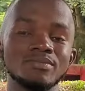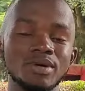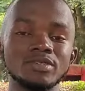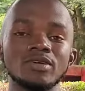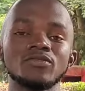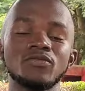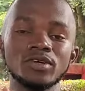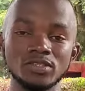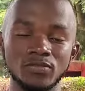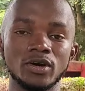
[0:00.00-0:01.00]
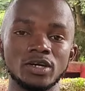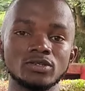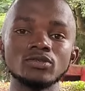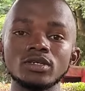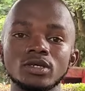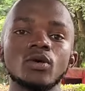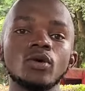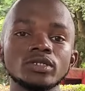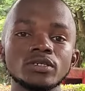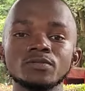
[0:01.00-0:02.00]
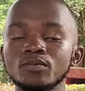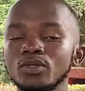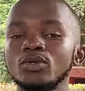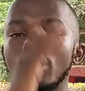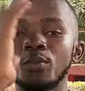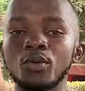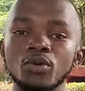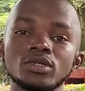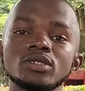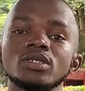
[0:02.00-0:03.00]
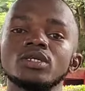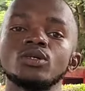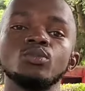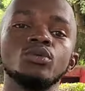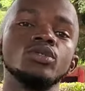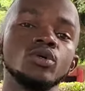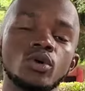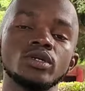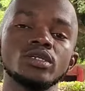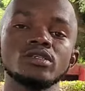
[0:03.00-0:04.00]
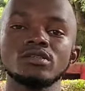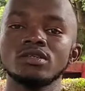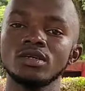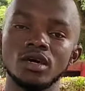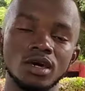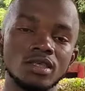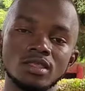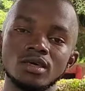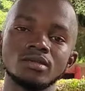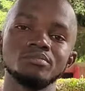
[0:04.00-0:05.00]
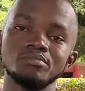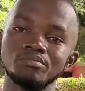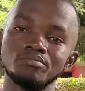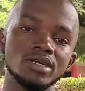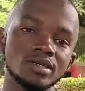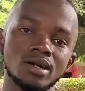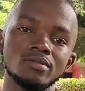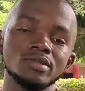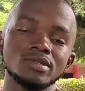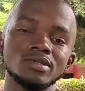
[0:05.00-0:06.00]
But you have to first focus on doing the content, you upload, you build your audience, and then money comes